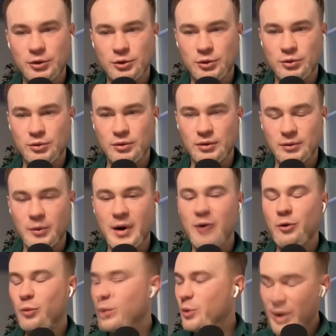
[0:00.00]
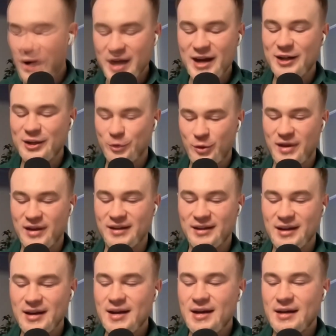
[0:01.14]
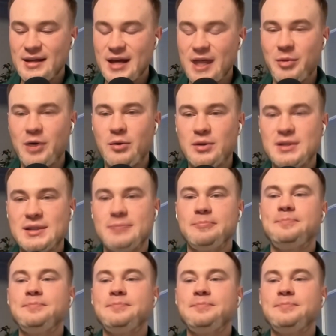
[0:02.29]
you do? Why I do that? Yeah, because